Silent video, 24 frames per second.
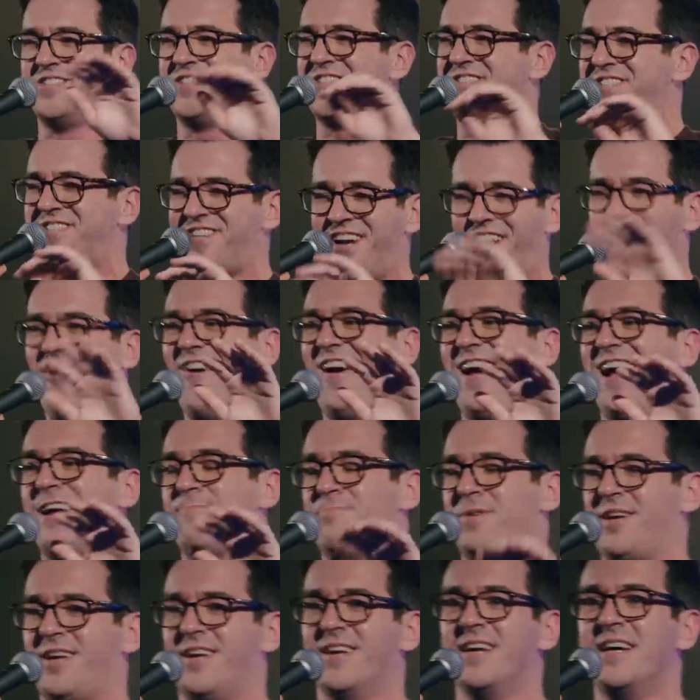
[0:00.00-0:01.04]
so
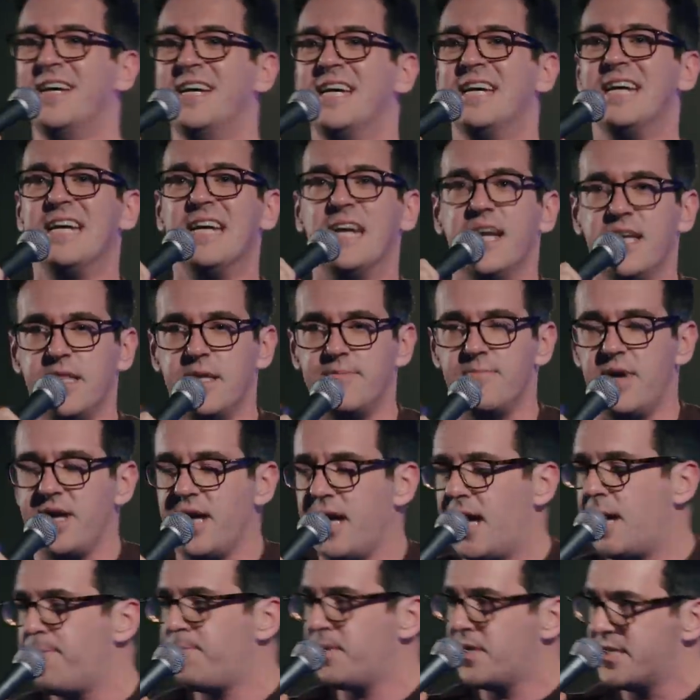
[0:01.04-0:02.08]
happy. And then my
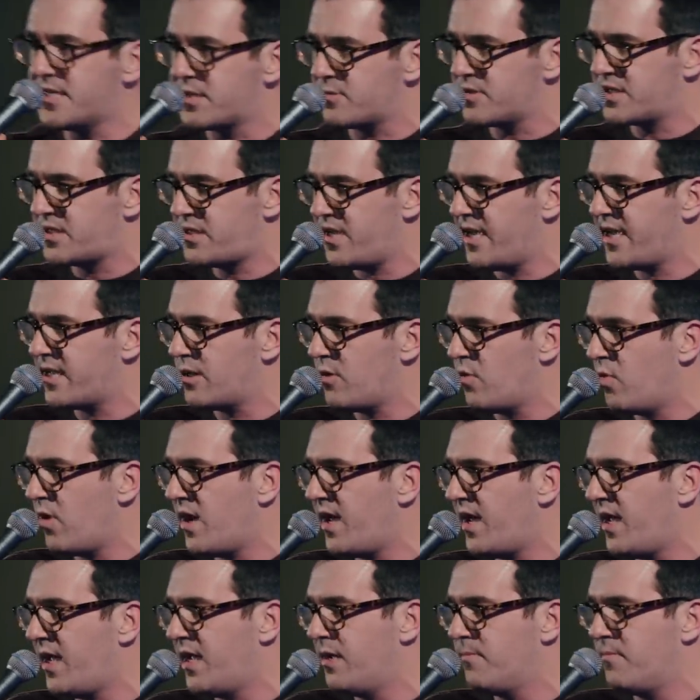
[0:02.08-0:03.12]
happiness was taken
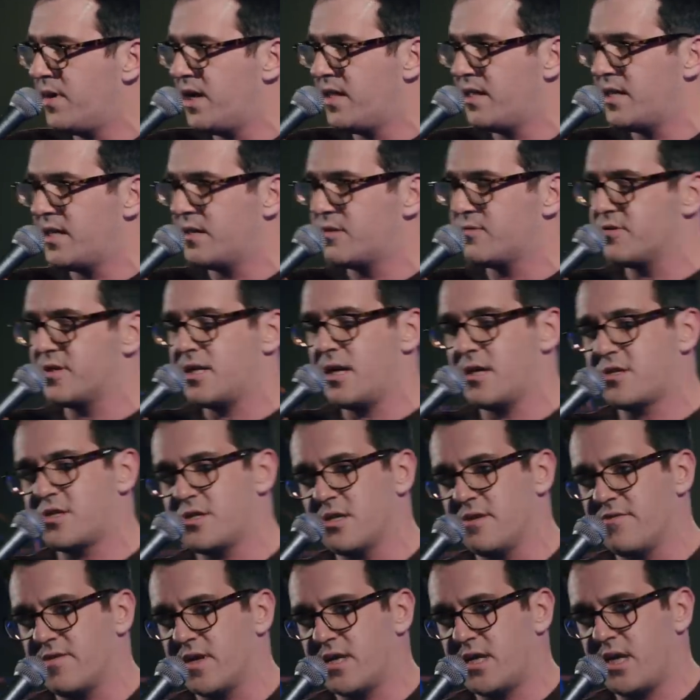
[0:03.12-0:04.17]
away by the introduction
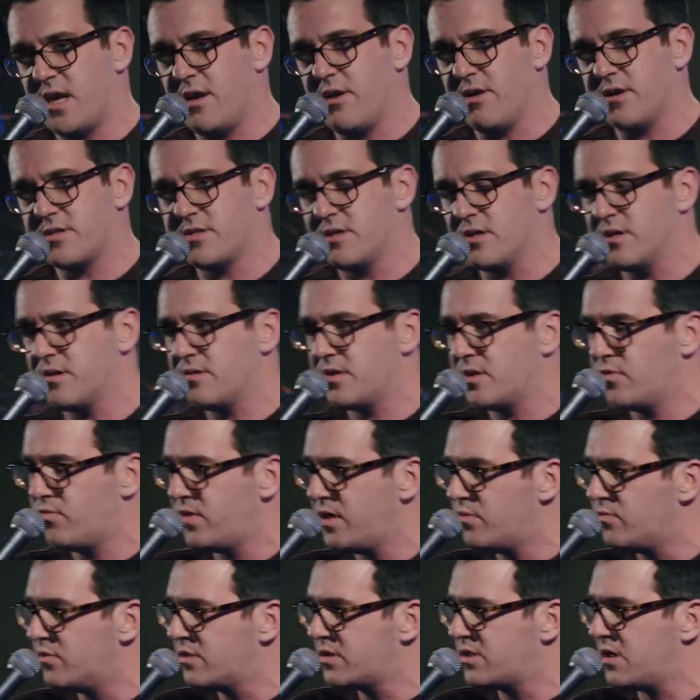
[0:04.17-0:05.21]
of a character that
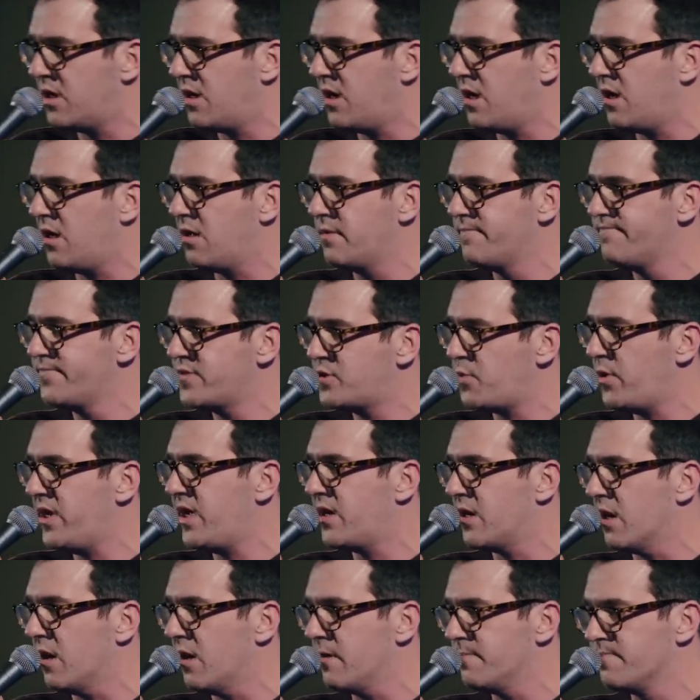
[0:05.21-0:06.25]
we will call
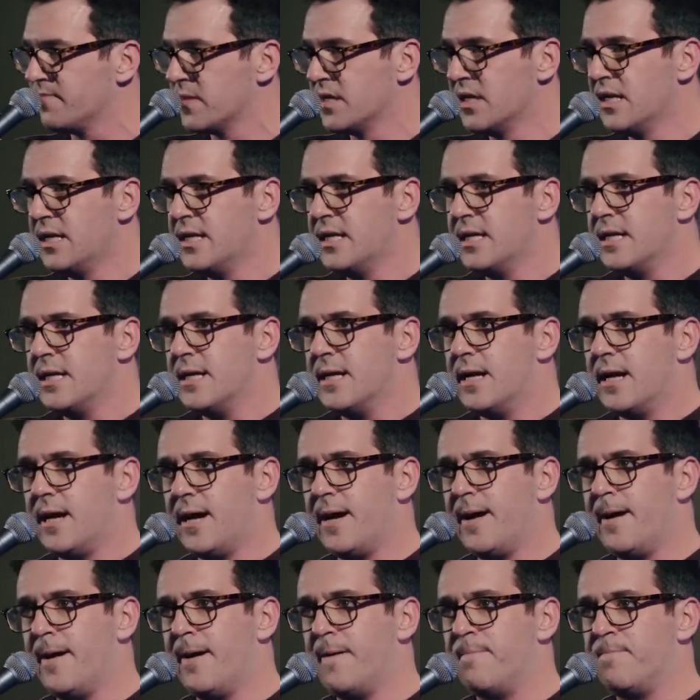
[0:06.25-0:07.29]
Tweaker.
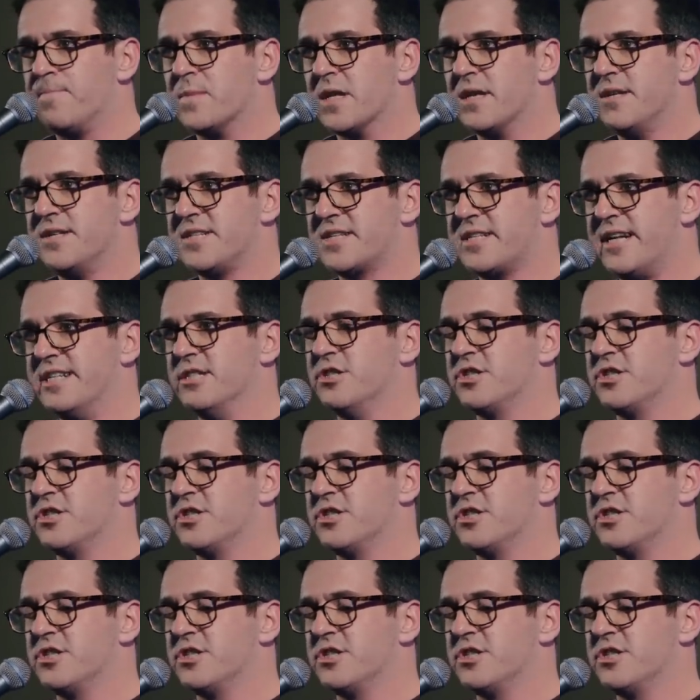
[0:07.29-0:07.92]
Um, this guy